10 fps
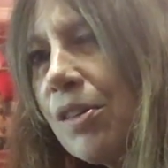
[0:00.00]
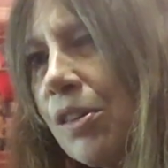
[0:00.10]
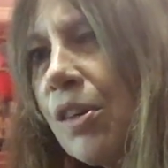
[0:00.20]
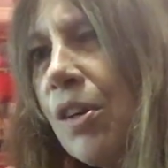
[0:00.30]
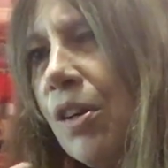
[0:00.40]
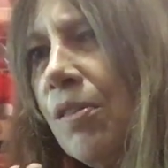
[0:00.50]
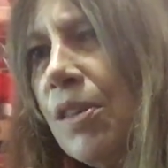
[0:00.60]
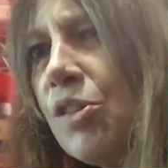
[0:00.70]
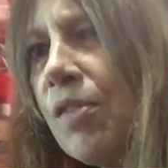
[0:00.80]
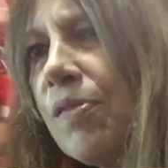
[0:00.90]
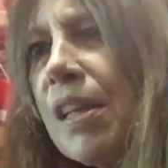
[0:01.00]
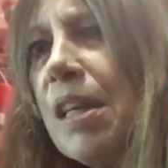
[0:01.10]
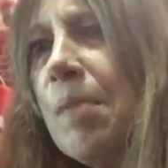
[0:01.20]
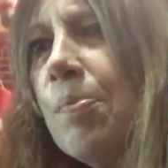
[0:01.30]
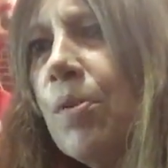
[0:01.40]
the courage of the
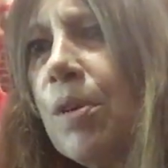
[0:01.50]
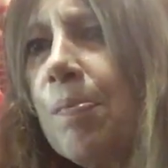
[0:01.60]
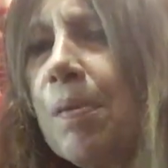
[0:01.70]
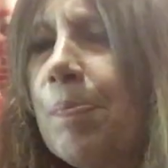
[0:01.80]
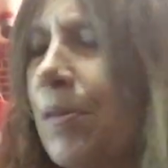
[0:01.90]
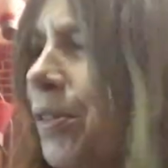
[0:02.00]
keyboard people,